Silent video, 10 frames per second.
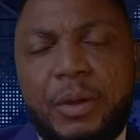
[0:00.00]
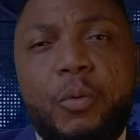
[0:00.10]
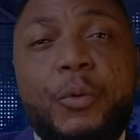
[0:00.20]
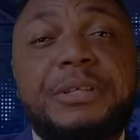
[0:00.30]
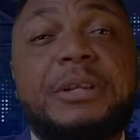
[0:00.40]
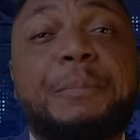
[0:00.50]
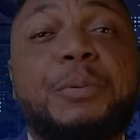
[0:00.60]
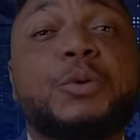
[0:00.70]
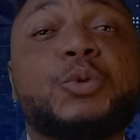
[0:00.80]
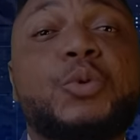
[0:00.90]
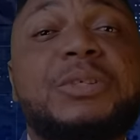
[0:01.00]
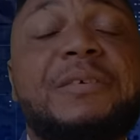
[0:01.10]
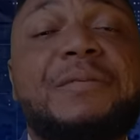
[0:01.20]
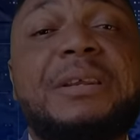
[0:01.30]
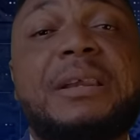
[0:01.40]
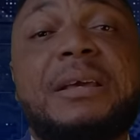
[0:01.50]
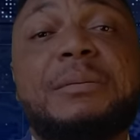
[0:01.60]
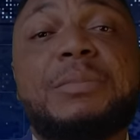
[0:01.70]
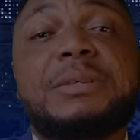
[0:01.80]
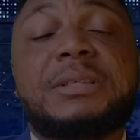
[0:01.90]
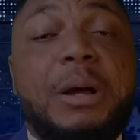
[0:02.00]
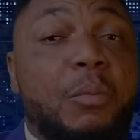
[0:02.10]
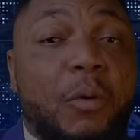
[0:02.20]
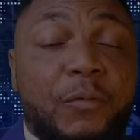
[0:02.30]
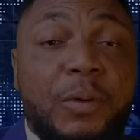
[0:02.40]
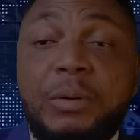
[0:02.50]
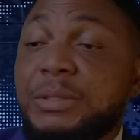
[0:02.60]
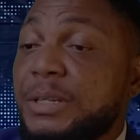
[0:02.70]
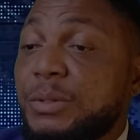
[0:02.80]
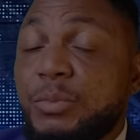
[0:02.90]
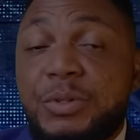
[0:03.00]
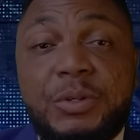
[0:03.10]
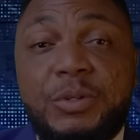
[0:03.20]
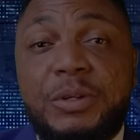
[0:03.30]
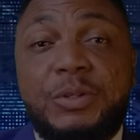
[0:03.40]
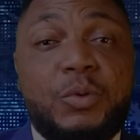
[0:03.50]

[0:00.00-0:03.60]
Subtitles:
which they produce even some of these musicians.